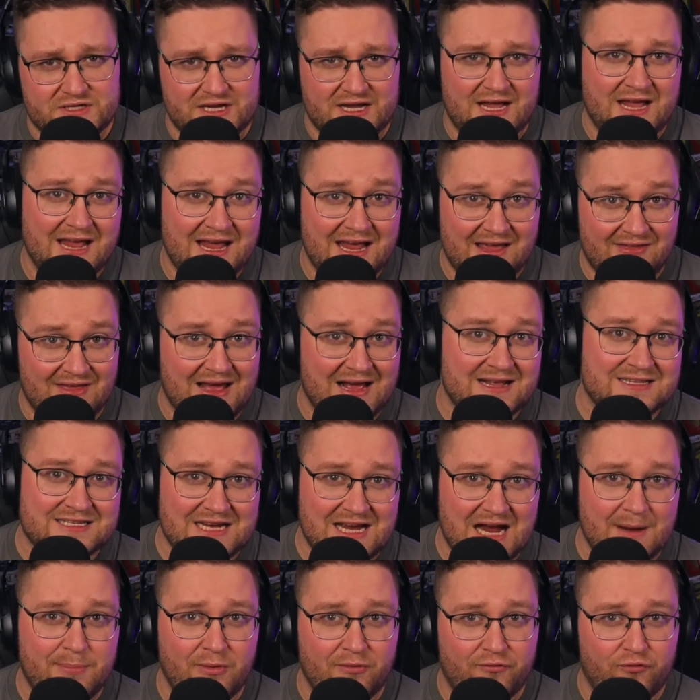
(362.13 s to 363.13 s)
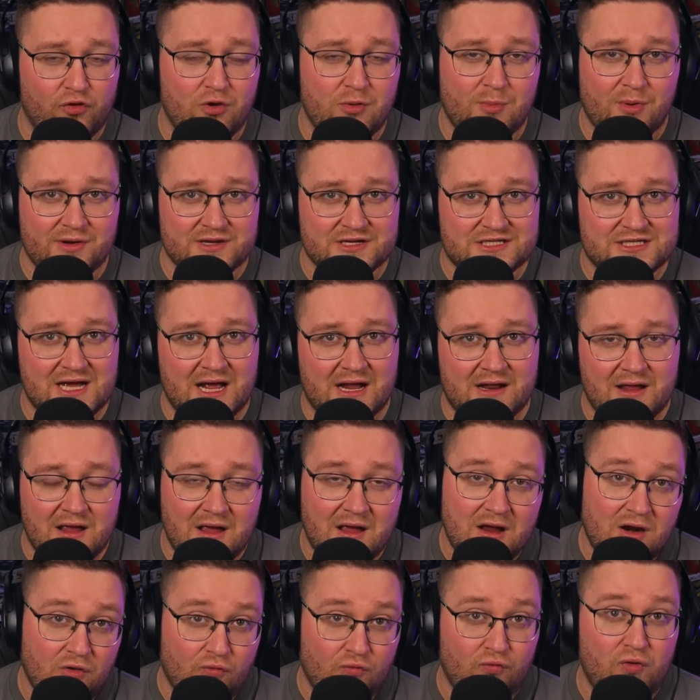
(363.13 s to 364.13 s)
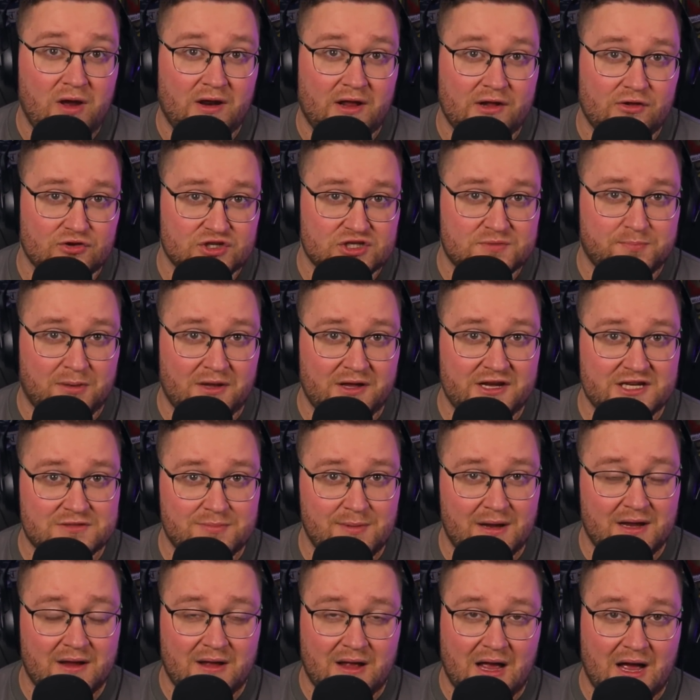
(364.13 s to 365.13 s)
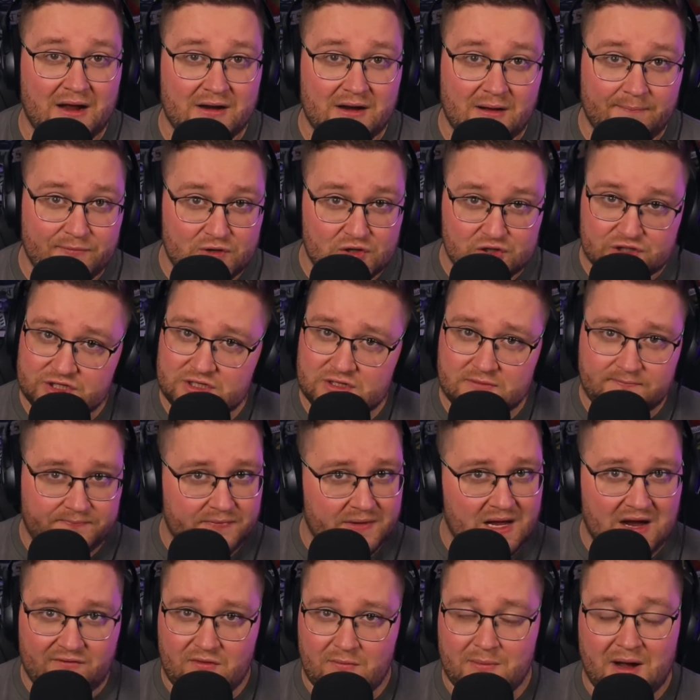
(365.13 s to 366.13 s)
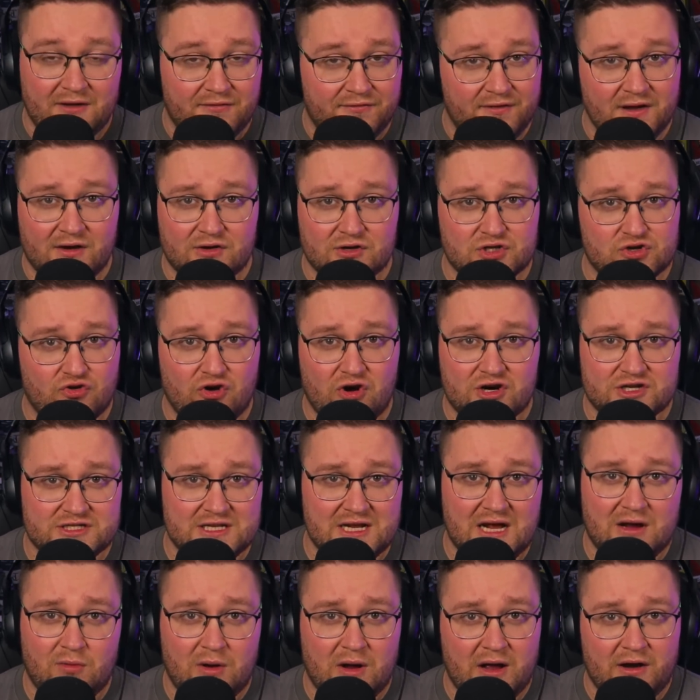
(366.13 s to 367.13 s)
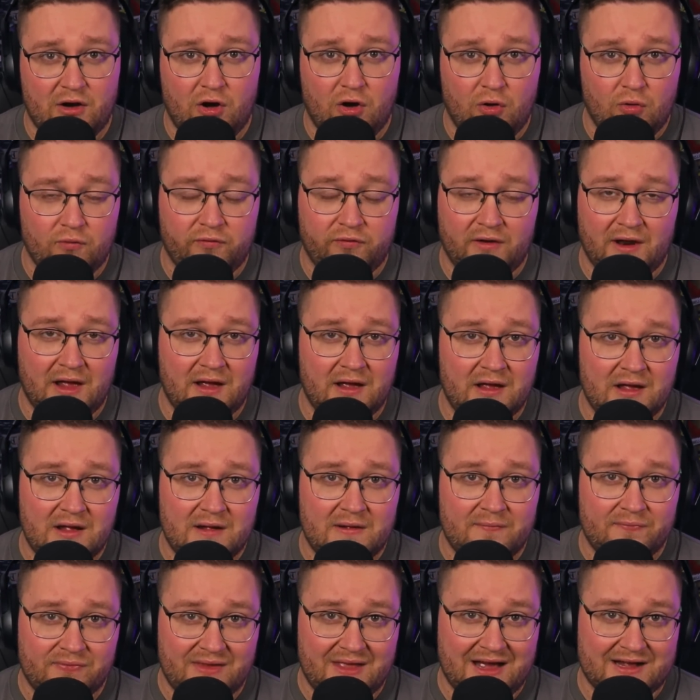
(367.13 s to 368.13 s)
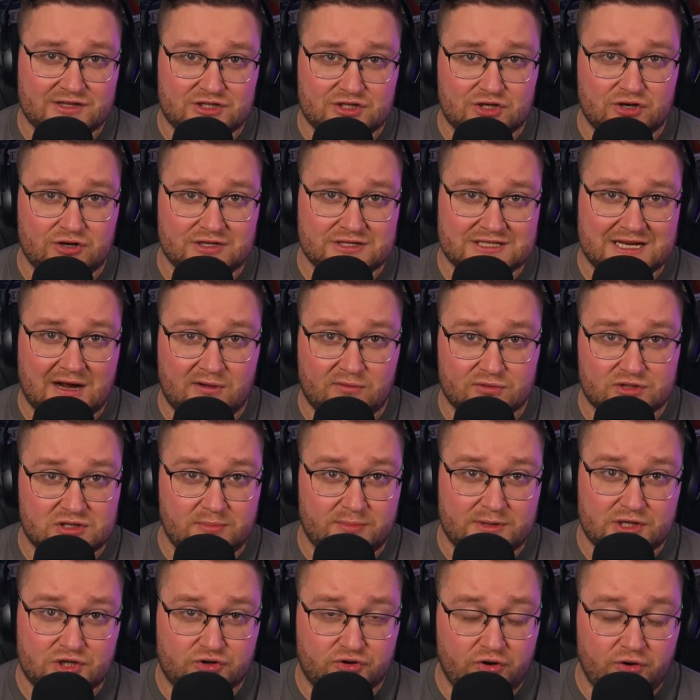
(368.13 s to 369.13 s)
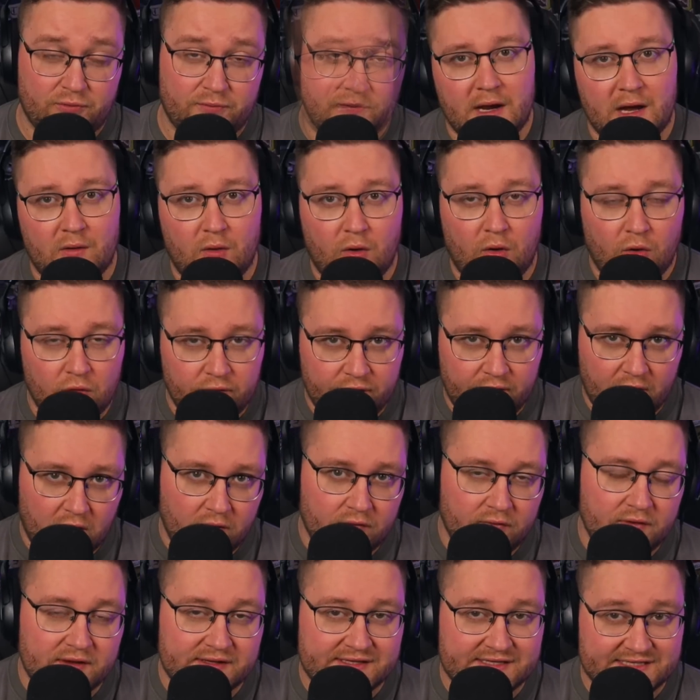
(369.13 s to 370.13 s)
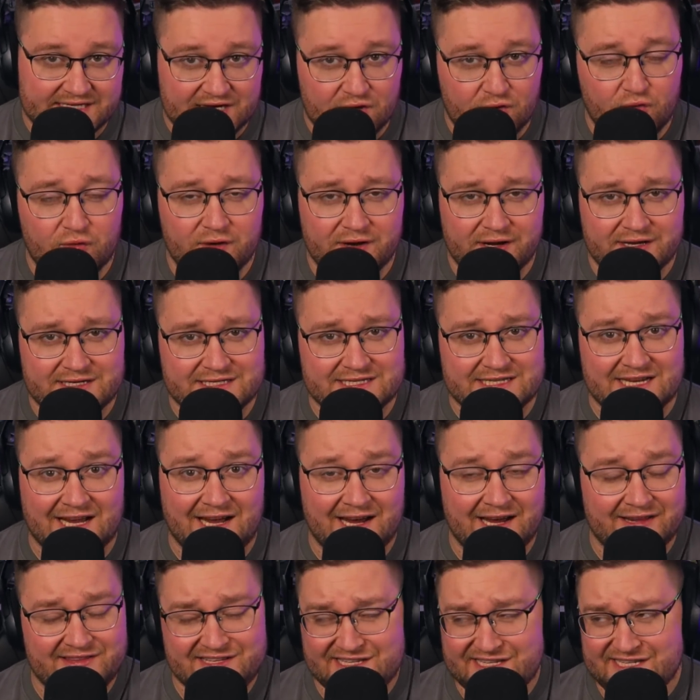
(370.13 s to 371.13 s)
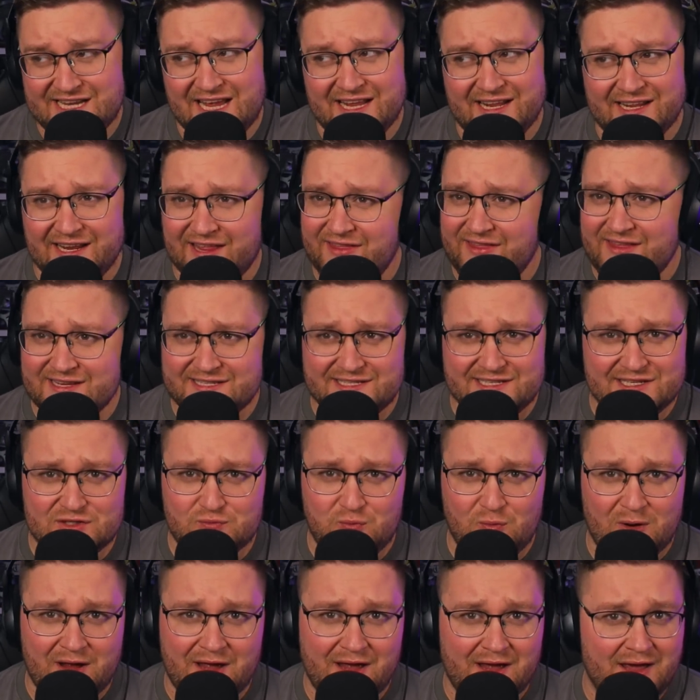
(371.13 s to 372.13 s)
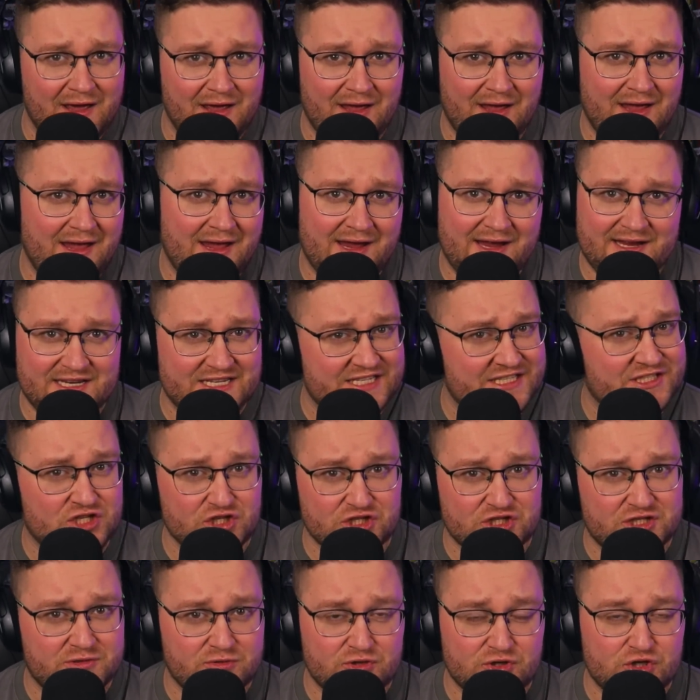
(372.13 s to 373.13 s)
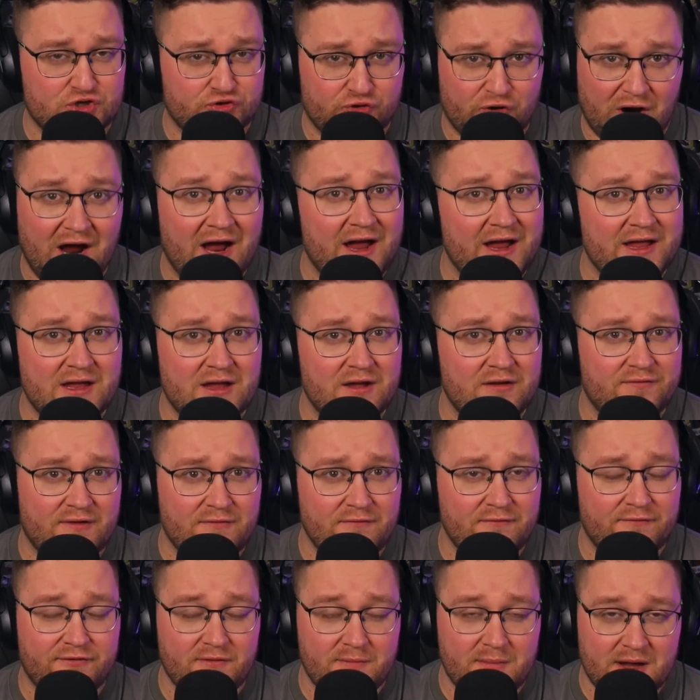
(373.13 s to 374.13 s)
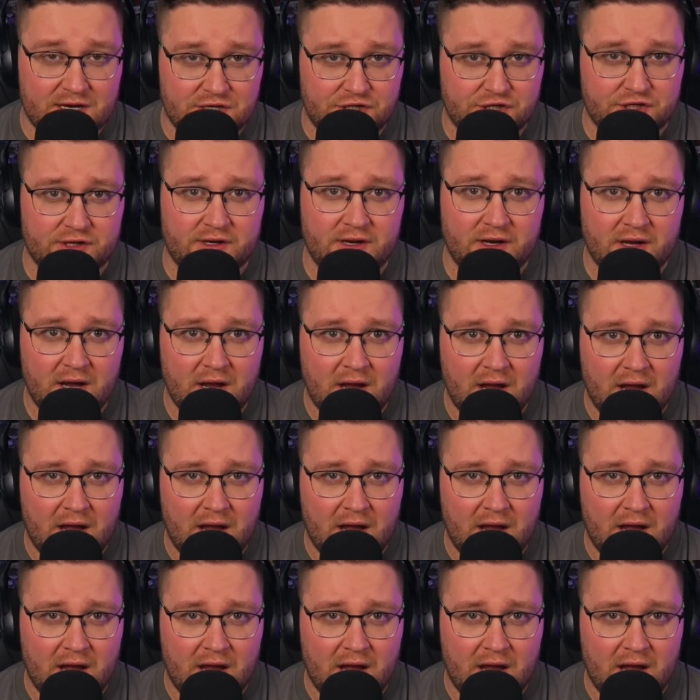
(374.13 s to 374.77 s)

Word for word: to hear that type of rumor instead really does please me, and I'm just having my fingers crossed now, and hopefully that turns out to be true. Now, over on the Tyranid side, sadly, this is where it is just dry of information.